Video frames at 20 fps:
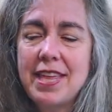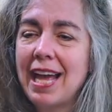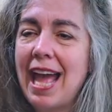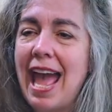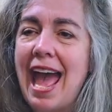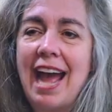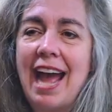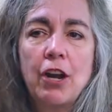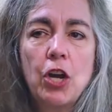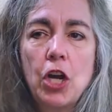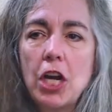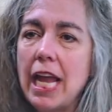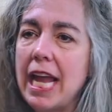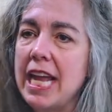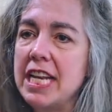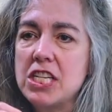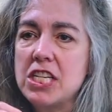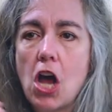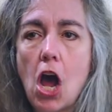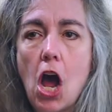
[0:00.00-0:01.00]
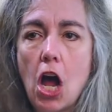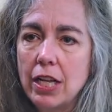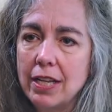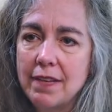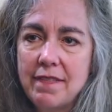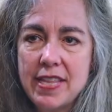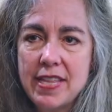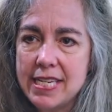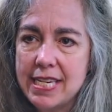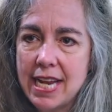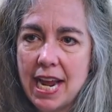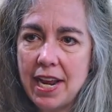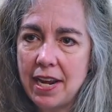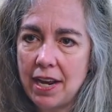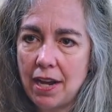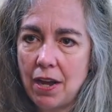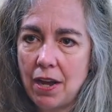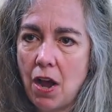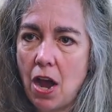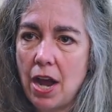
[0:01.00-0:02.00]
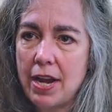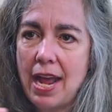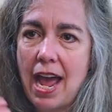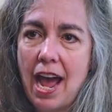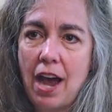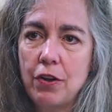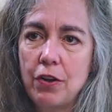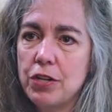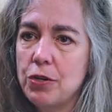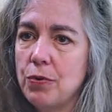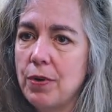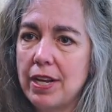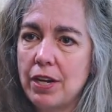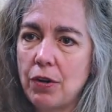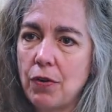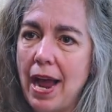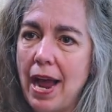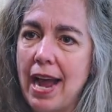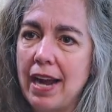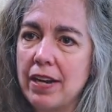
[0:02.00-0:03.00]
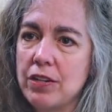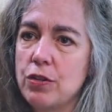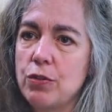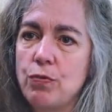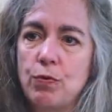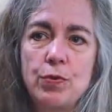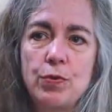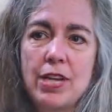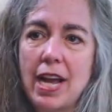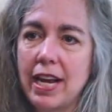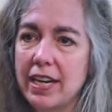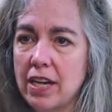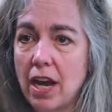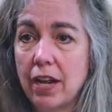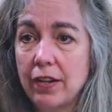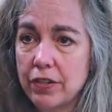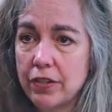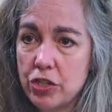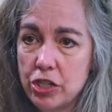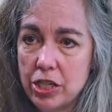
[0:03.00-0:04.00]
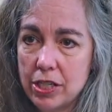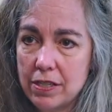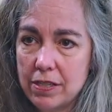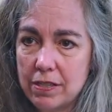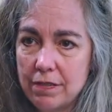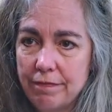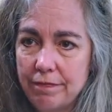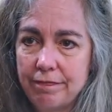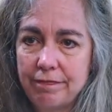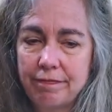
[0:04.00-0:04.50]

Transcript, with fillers: that aggregates all of the data on how you interact through technologies